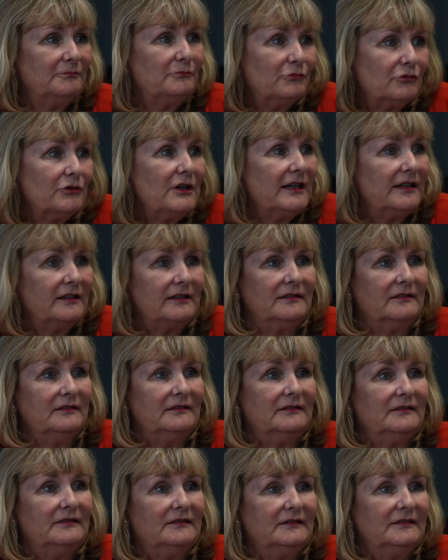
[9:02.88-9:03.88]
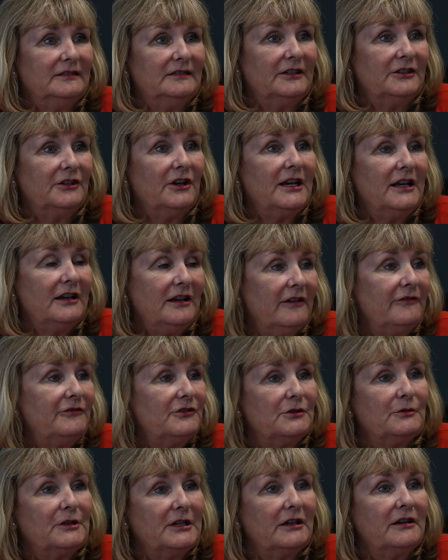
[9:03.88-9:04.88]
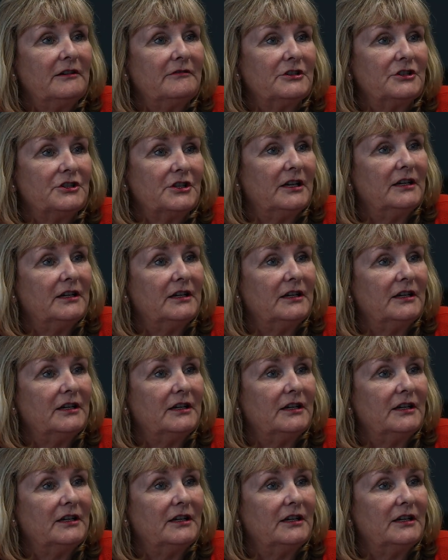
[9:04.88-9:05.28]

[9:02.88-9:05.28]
Brilliant. And I love to encourage